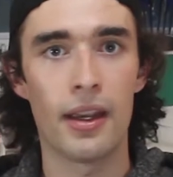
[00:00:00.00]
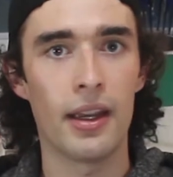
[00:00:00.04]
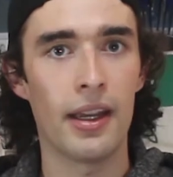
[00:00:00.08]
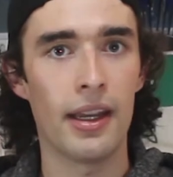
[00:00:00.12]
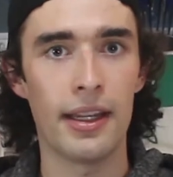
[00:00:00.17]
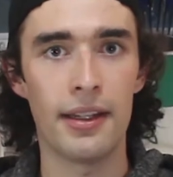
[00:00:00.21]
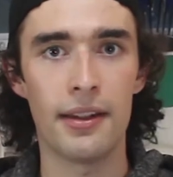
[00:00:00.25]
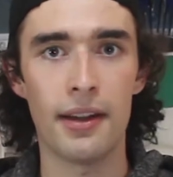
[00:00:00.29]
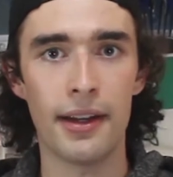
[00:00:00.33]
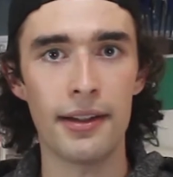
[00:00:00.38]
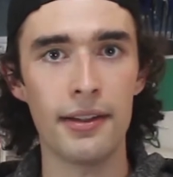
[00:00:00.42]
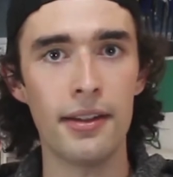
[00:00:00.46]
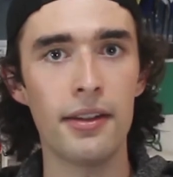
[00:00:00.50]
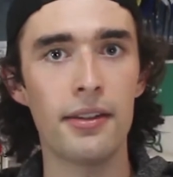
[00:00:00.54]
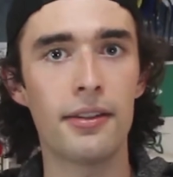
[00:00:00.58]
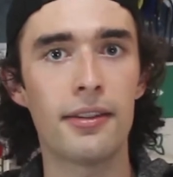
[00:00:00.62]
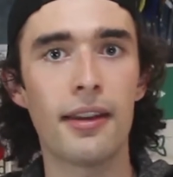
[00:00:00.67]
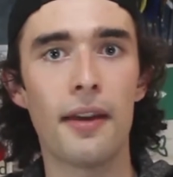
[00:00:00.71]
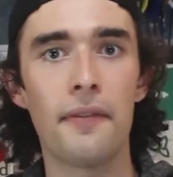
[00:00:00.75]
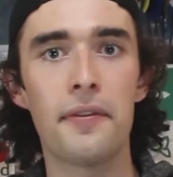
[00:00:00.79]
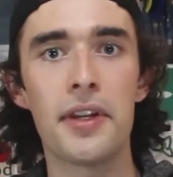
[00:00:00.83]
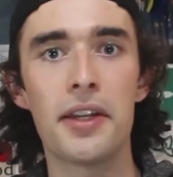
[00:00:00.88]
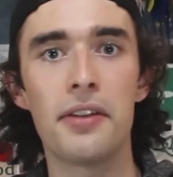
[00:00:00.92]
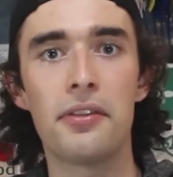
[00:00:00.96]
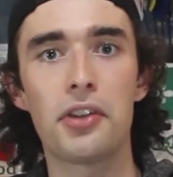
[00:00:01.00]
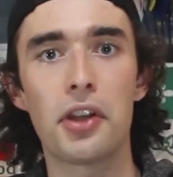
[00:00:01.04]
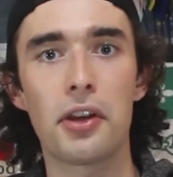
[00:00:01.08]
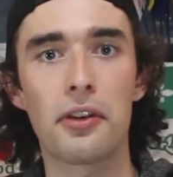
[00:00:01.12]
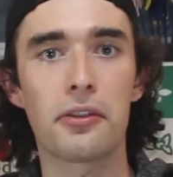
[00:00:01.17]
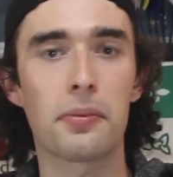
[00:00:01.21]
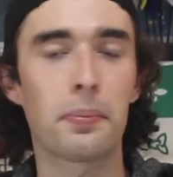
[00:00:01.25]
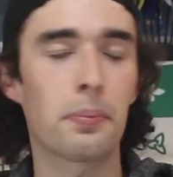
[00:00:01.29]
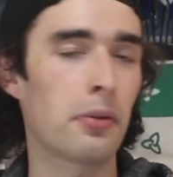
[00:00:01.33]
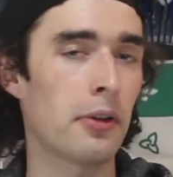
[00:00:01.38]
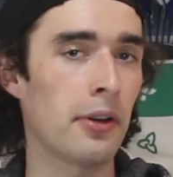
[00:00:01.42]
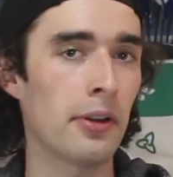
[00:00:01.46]
In
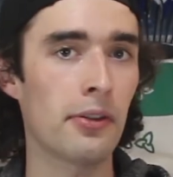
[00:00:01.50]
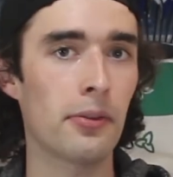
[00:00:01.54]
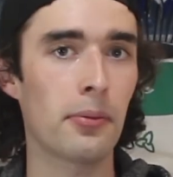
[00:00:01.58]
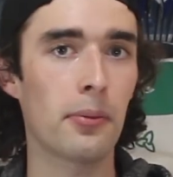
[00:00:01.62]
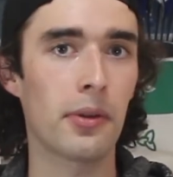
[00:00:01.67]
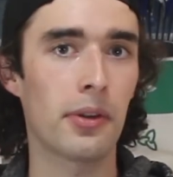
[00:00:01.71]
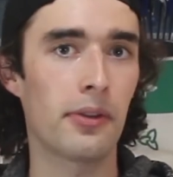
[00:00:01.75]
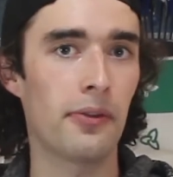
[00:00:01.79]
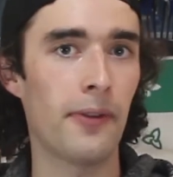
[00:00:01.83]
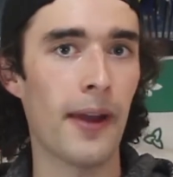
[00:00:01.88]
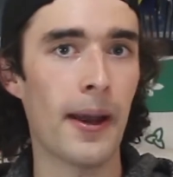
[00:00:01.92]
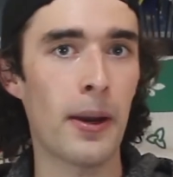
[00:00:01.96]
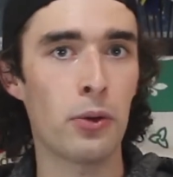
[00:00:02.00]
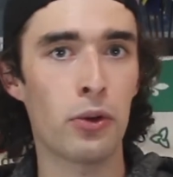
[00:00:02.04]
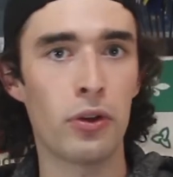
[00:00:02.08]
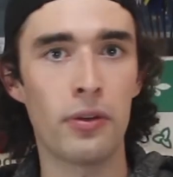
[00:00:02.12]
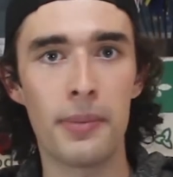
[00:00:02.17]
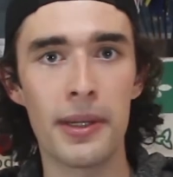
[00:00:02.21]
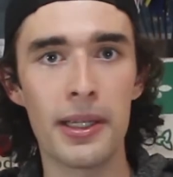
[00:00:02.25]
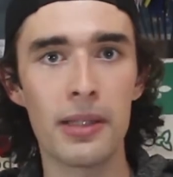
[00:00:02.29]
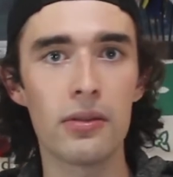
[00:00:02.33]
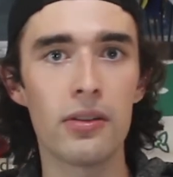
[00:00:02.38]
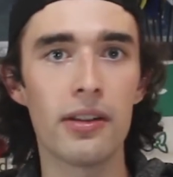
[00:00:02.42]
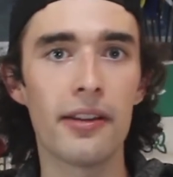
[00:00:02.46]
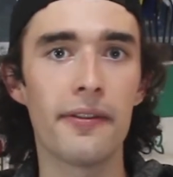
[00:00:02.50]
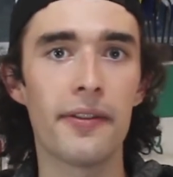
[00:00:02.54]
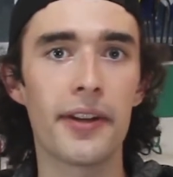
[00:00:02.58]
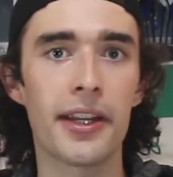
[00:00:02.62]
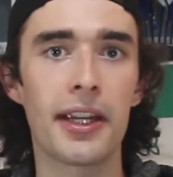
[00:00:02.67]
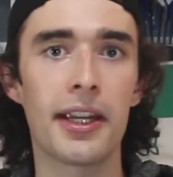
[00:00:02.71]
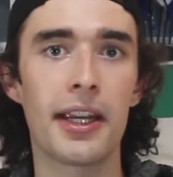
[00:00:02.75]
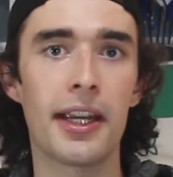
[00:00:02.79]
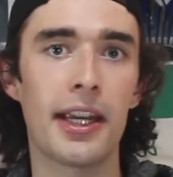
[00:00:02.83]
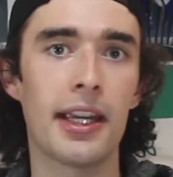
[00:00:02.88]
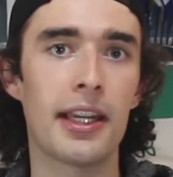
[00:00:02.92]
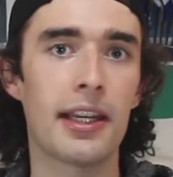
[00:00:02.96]
1976, Prince was found to be
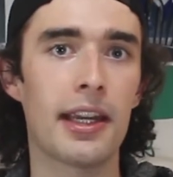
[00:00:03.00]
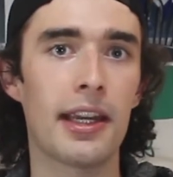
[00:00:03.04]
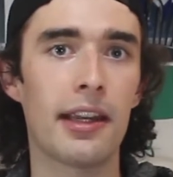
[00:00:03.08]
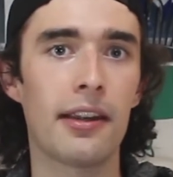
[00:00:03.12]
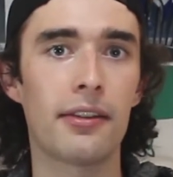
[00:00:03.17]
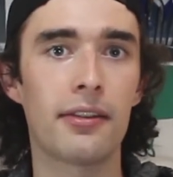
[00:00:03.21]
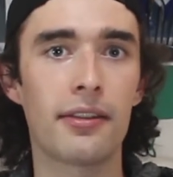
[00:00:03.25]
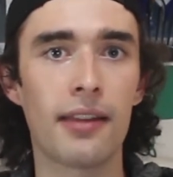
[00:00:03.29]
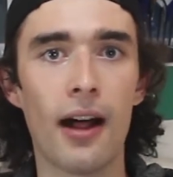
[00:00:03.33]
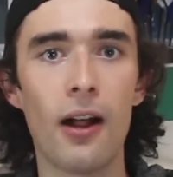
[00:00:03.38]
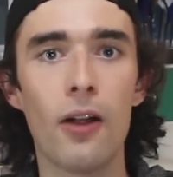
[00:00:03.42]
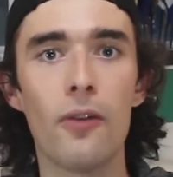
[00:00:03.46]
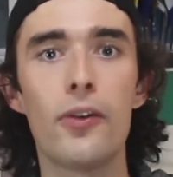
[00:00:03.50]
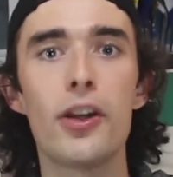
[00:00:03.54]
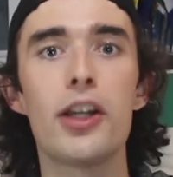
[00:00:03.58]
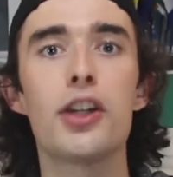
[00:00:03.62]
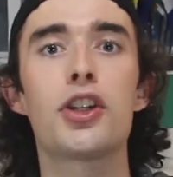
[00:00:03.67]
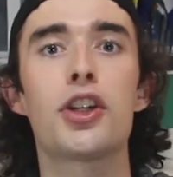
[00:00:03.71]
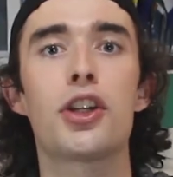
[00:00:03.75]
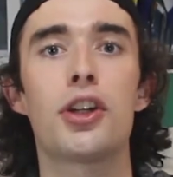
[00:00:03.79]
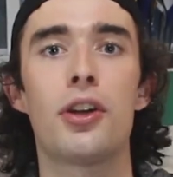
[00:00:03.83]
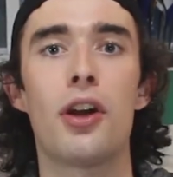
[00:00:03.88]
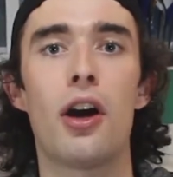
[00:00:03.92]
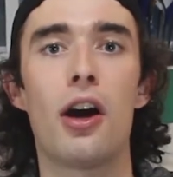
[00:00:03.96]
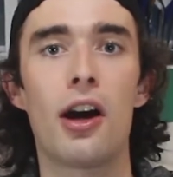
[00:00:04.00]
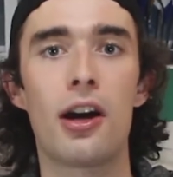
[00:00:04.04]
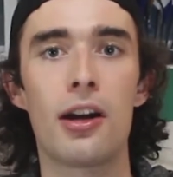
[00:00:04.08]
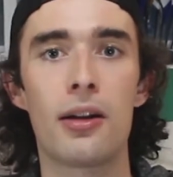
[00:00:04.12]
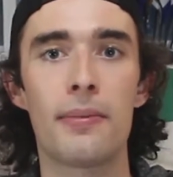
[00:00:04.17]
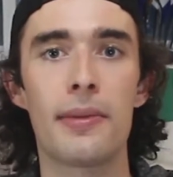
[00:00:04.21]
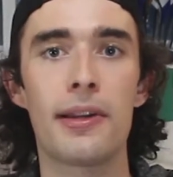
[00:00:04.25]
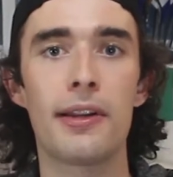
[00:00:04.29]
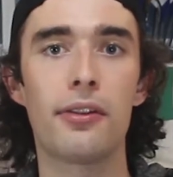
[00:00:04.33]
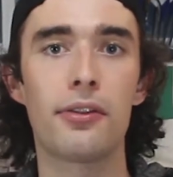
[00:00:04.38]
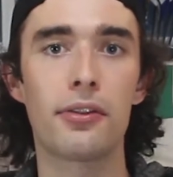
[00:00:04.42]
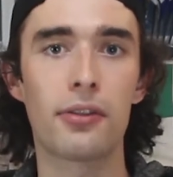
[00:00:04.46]
living in a Salvation
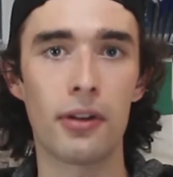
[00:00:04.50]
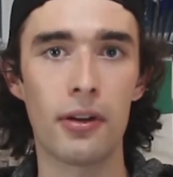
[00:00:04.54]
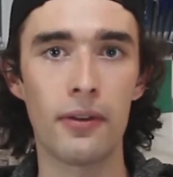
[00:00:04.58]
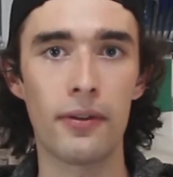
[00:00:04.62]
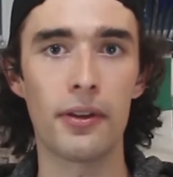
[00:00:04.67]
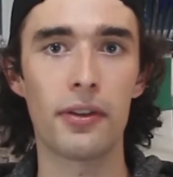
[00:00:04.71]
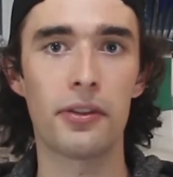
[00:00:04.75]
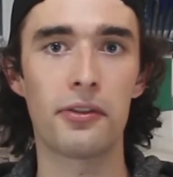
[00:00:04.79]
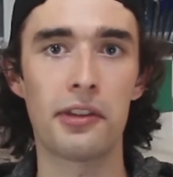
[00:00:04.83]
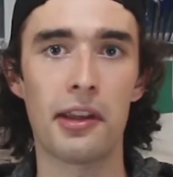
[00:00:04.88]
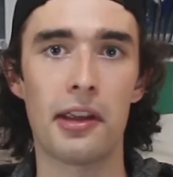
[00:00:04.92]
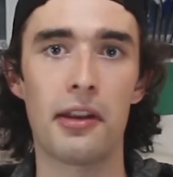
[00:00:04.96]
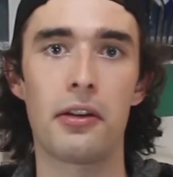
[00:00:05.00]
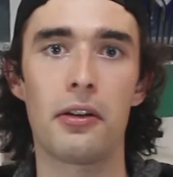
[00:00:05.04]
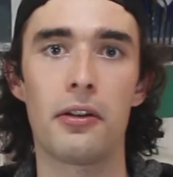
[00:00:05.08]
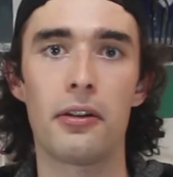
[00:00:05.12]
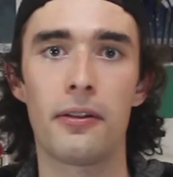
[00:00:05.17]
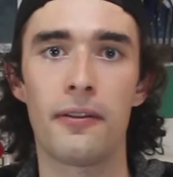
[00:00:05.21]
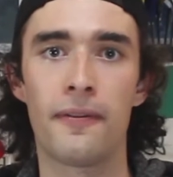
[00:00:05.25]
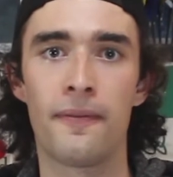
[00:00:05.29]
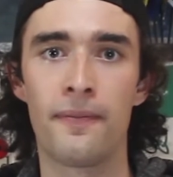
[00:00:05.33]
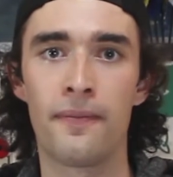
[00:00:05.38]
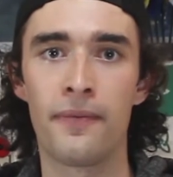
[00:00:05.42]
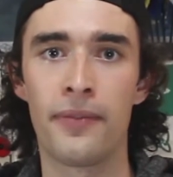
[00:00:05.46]
Army service center.